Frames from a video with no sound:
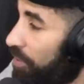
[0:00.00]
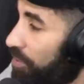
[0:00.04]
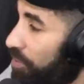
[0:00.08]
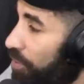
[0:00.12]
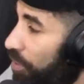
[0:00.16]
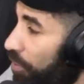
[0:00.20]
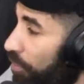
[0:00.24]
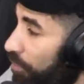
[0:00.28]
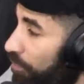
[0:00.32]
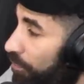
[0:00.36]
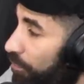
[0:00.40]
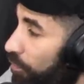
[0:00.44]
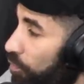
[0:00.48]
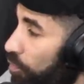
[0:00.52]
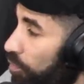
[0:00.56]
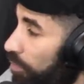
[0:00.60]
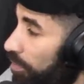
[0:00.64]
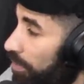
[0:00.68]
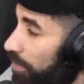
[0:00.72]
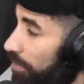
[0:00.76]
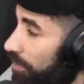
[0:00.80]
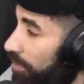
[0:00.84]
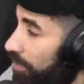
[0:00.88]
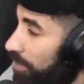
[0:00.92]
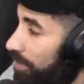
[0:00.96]
go
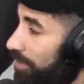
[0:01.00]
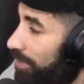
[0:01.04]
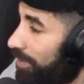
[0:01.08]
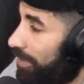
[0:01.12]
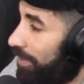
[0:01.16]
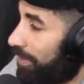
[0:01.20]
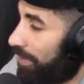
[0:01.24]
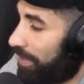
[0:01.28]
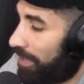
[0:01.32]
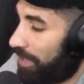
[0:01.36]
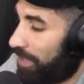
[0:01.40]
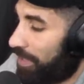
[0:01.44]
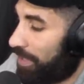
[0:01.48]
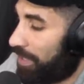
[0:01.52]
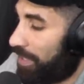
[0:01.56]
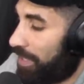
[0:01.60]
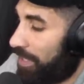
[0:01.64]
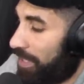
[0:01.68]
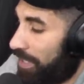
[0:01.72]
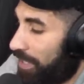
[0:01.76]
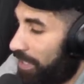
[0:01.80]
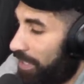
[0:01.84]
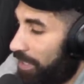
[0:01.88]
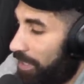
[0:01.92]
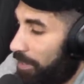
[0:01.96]
forward,
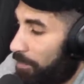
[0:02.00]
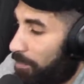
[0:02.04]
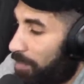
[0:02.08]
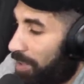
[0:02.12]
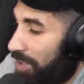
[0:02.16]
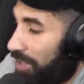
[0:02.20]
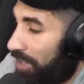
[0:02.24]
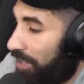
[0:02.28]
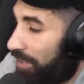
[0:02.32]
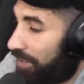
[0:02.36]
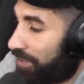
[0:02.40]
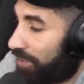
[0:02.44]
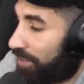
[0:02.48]
but